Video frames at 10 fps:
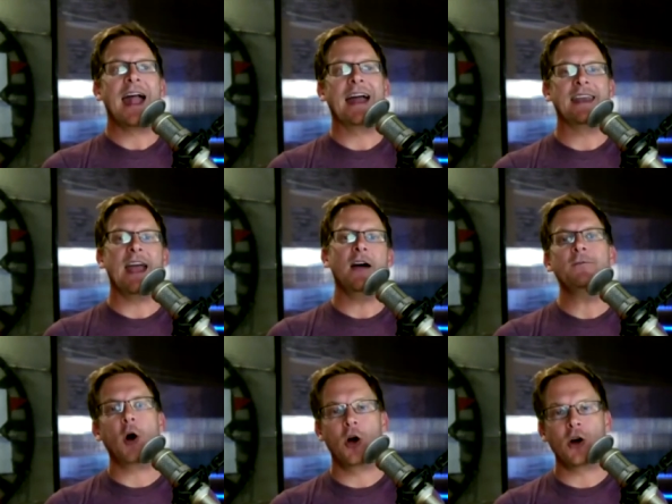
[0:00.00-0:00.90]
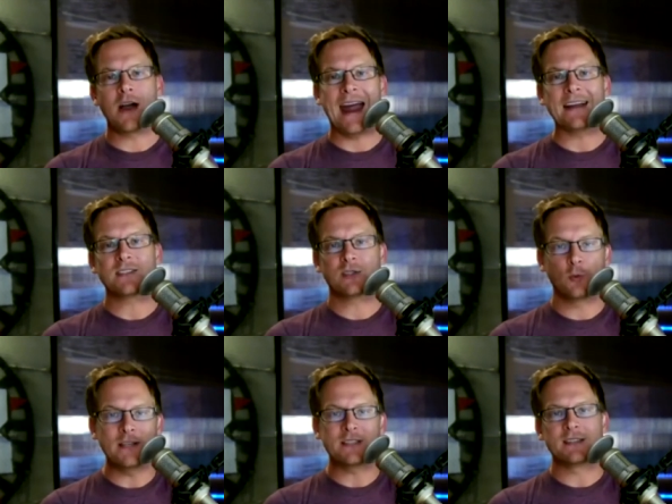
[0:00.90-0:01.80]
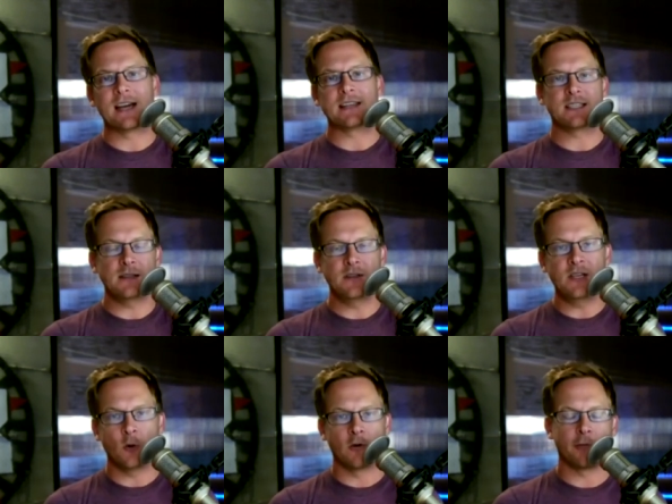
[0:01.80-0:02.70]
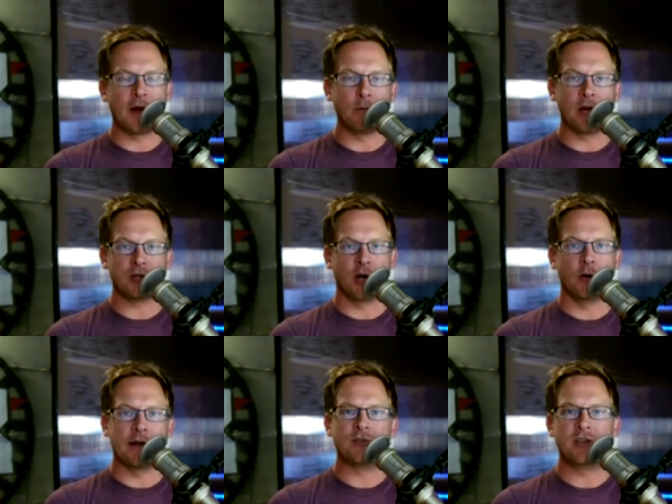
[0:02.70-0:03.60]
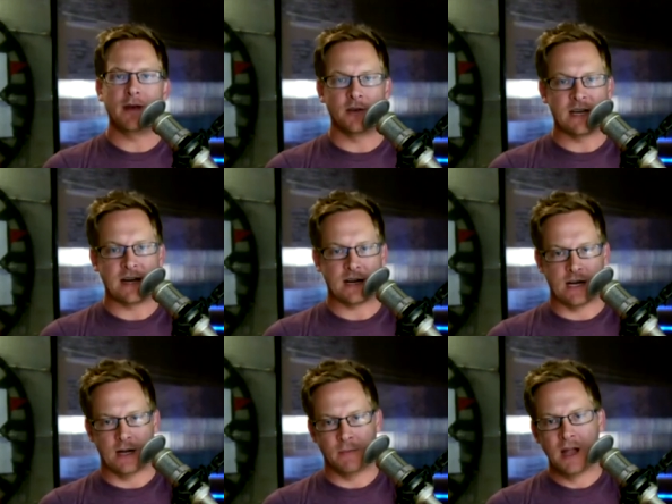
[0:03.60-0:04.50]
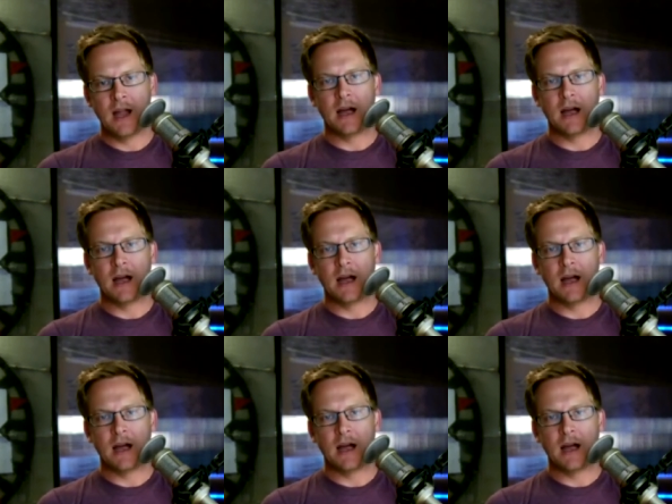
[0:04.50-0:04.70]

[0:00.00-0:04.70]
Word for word: at fr at twit.tv or framerateshow at gmail.com.